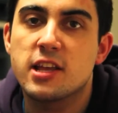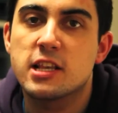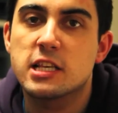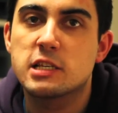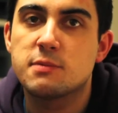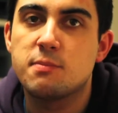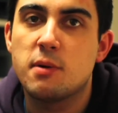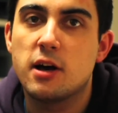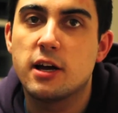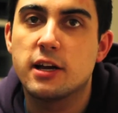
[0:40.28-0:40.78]

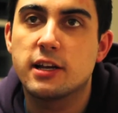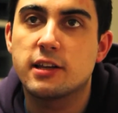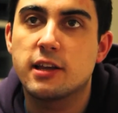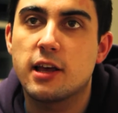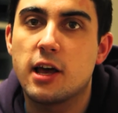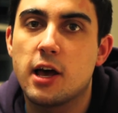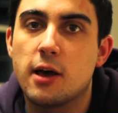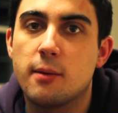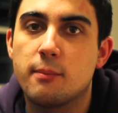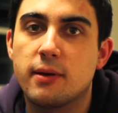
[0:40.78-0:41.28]
Inspired
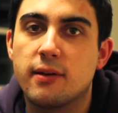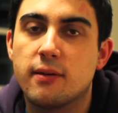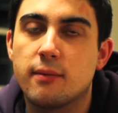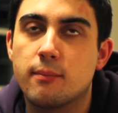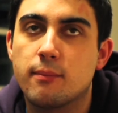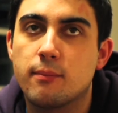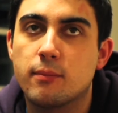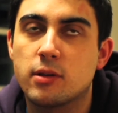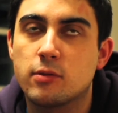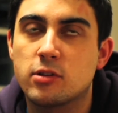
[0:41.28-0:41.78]

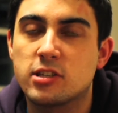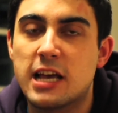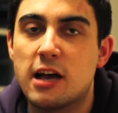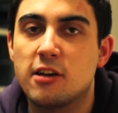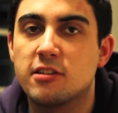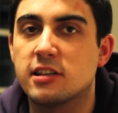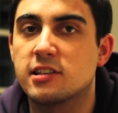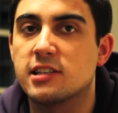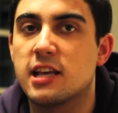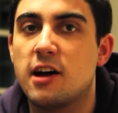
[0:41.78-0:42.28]

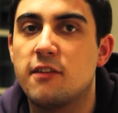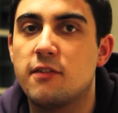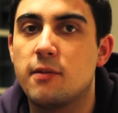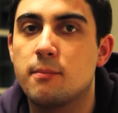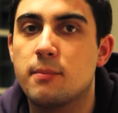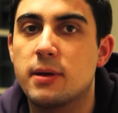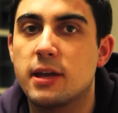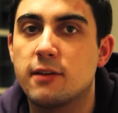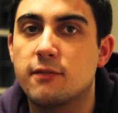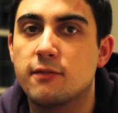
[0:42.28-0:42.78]
sells itself
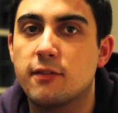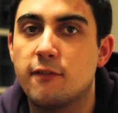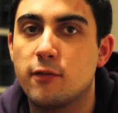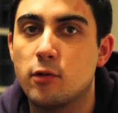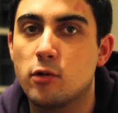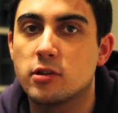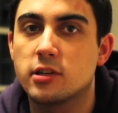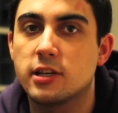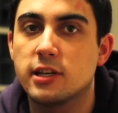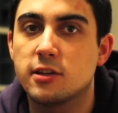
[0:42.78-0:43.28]
on being
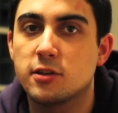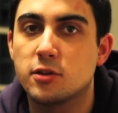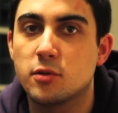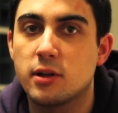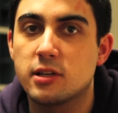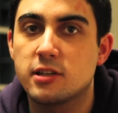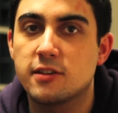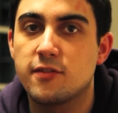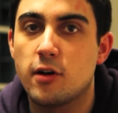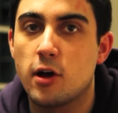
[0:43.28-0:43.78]
for 14 to
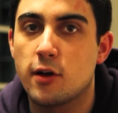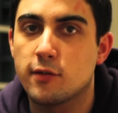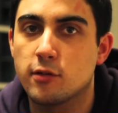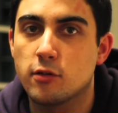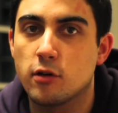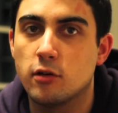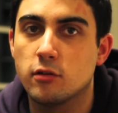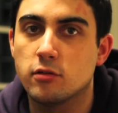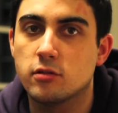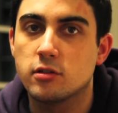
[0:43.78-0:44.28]
25
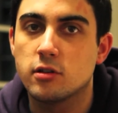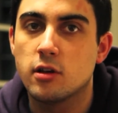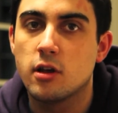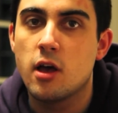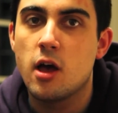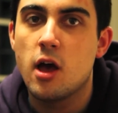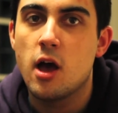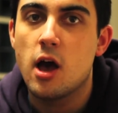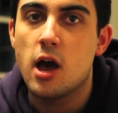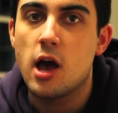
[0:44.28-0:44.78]
year olds,
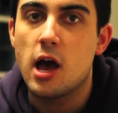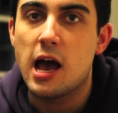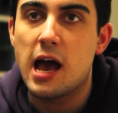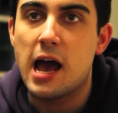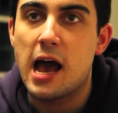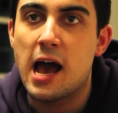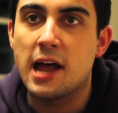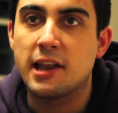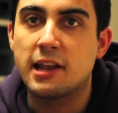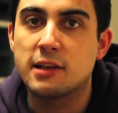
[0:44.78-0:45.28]

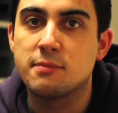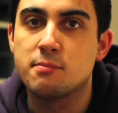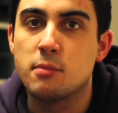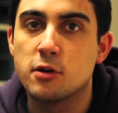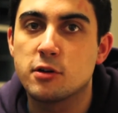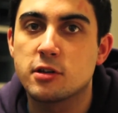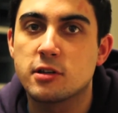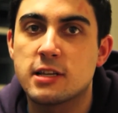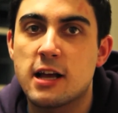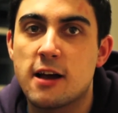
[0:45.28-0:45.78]
and as
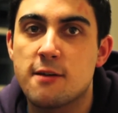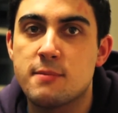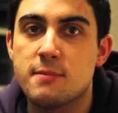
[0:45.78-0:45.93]
most staff